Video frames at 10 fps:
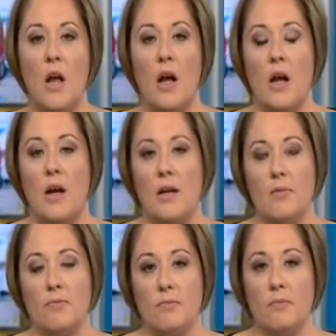
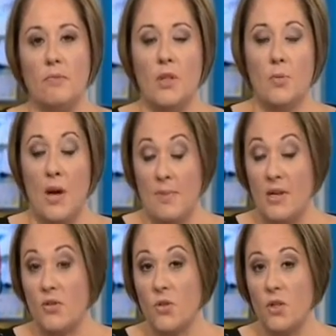the Prime
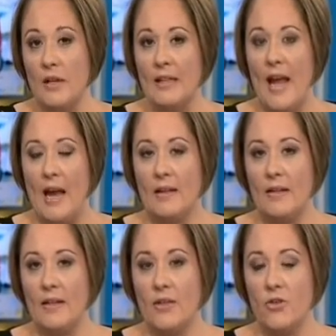Minister and
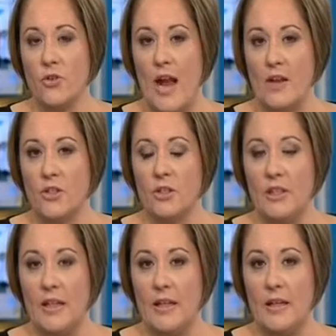Canada
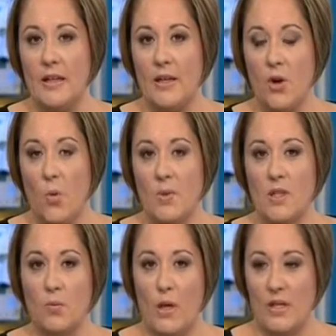internationally in hopes
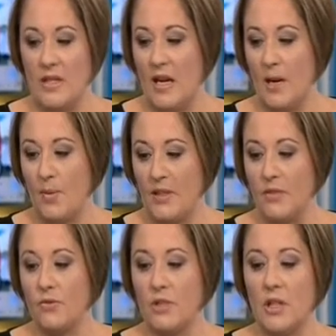that we can take up a
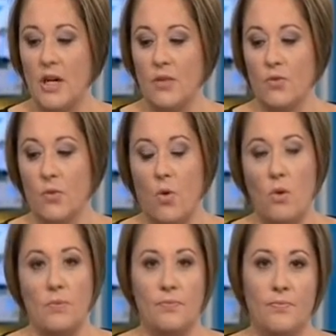different kind of
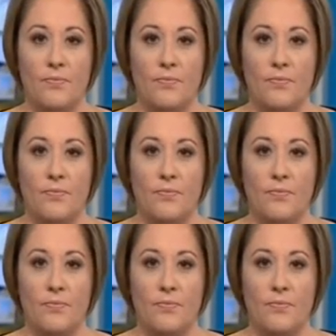role.